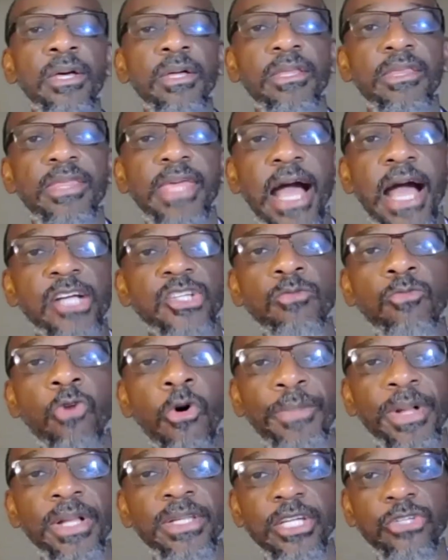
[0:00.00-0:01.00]
the actual
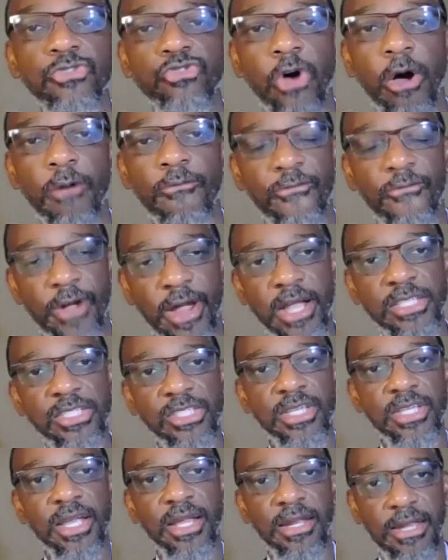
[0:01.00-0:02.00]
mobility dropped very
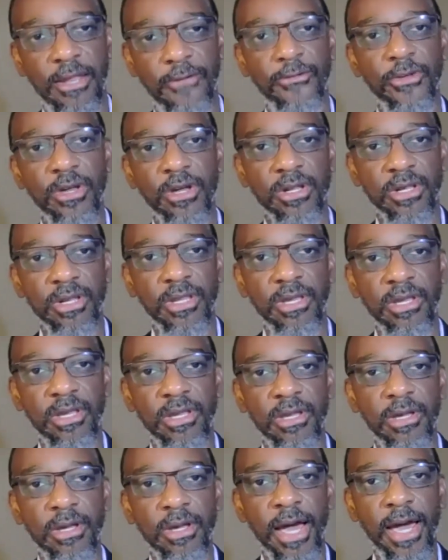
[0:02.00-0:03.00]
significantly,
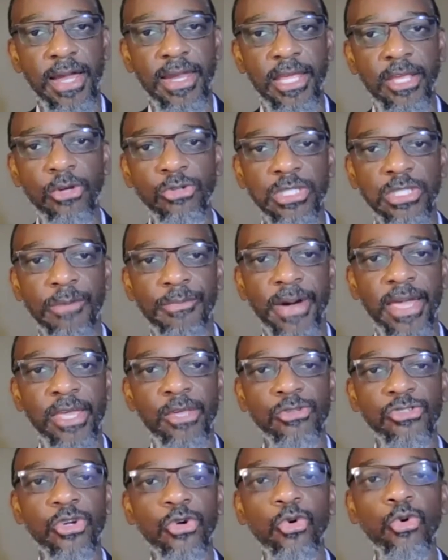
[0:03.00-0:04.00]
and they used it by
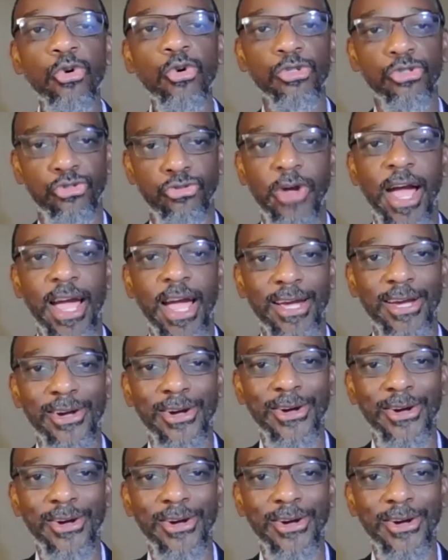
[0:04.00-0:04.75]
using Google Track.